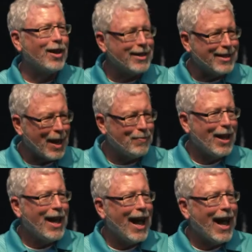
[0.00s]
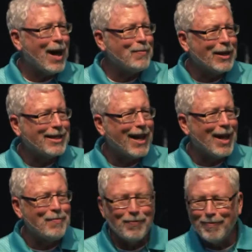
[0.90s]
out his name, uh, but.
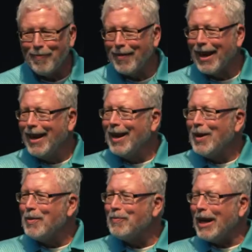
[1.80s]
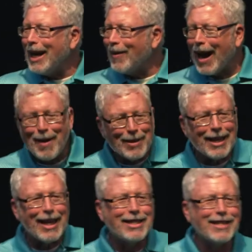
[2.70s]
Uh, but anyway, I mean,
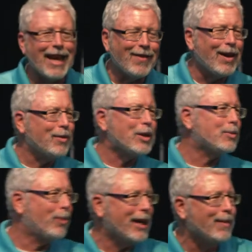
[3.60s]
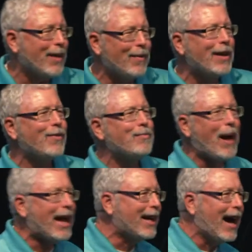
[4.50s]
it just, and they would just bring them. They wouldn't even
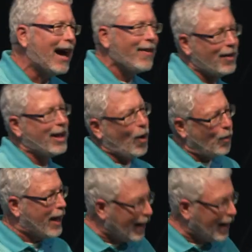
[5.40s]
bat an eye. They're like, okay,